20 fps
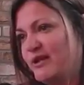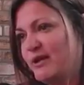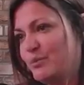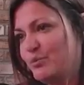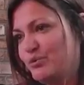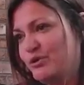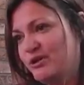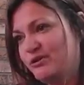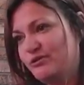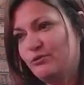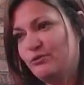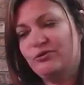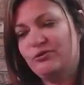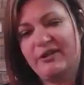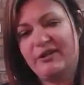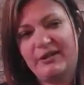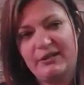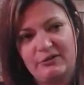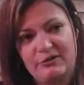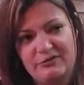companies who
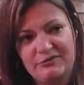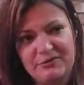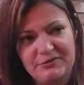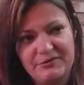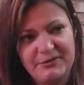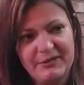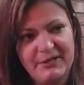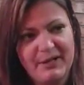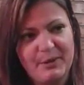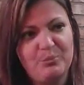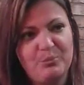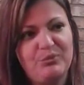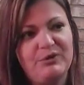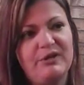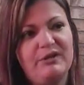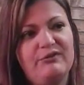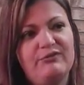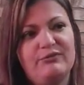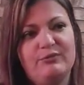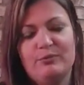tech-driven
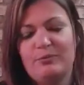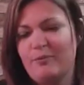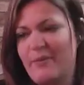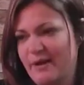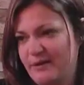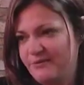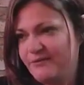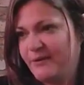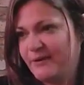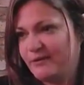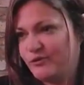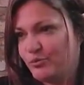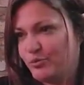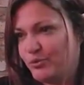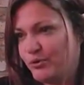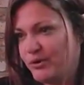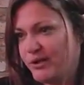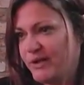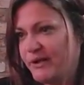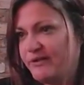companies who manufacture
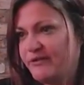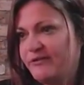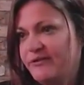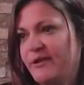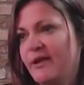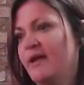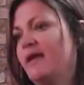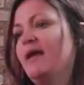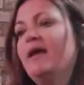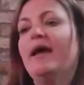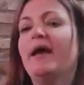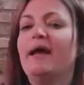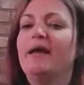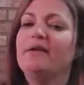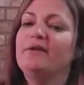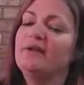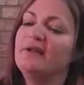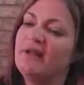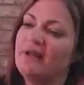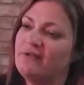products.
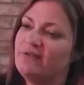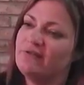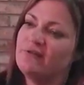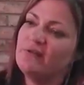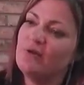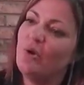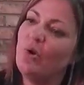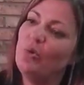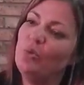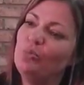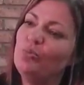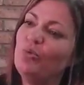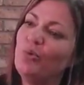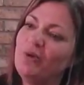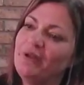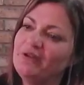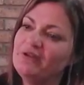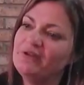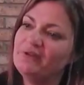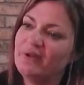And that's the whole
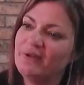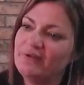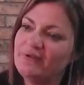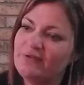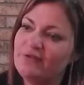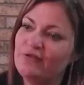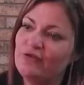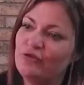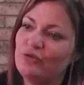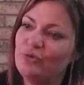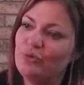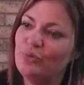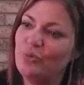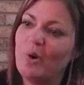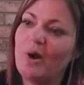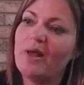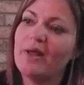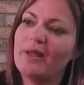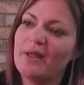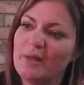point as to
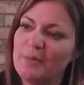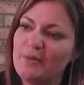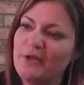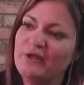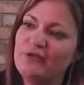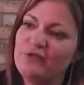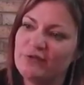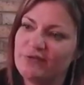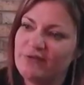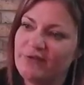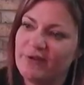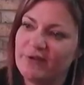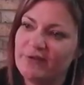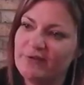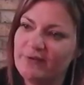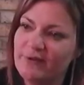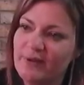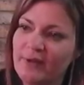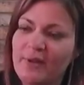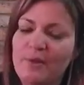why I'm interested.
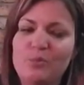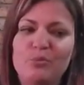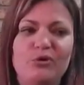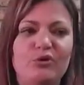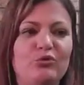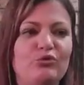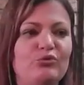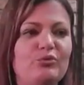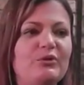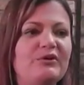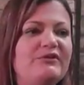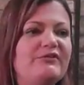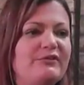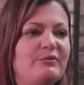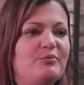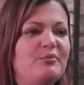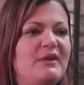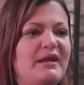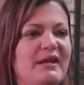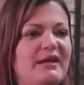Because what does
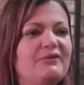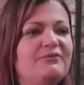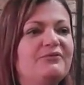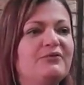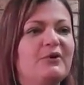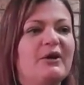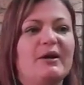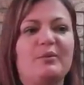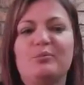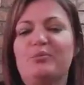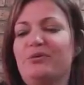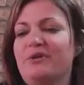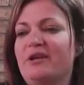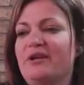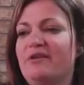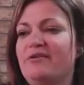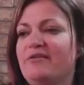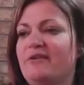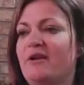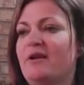it mean for
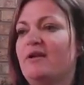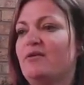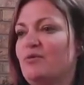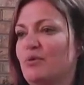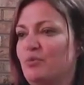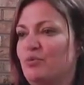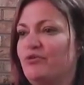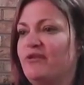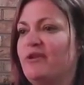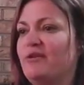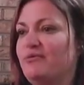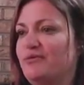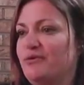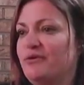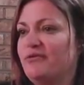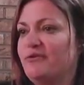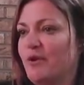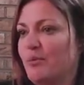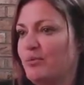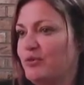companies that I represent, for
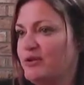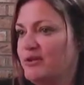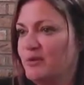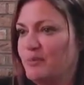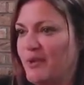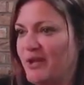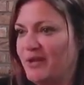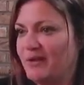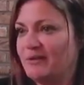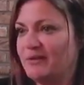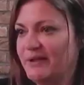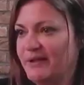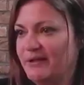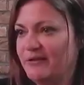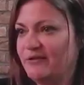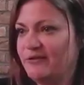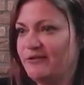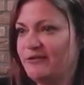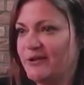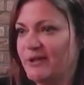example, in the medical
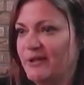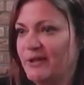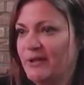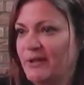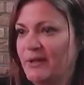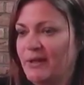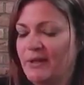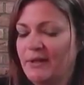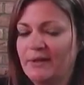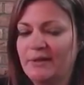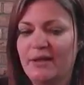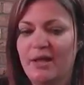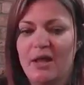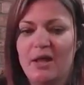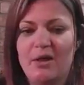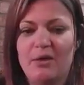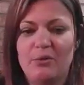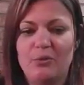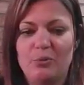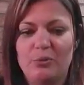industry?
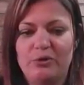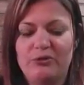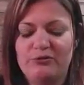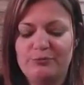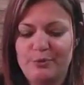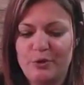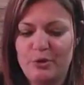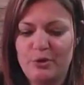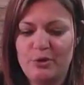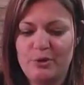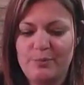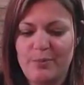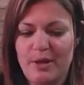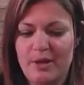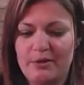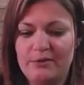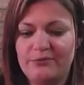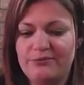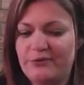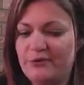Now, we spoke
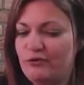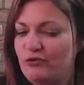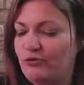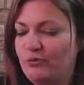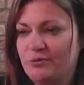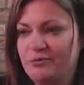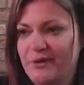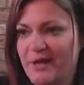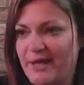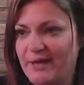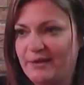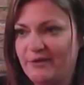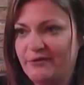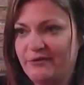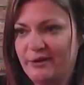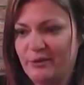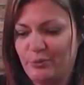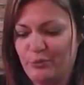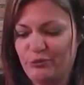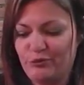about virtual
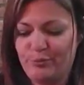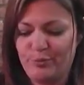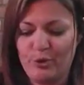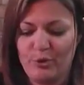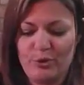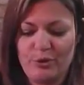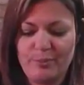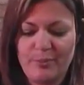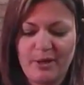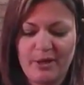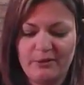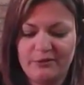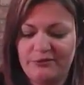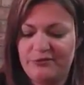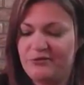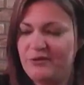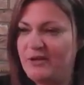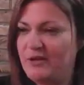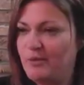reality, we spoke about 3D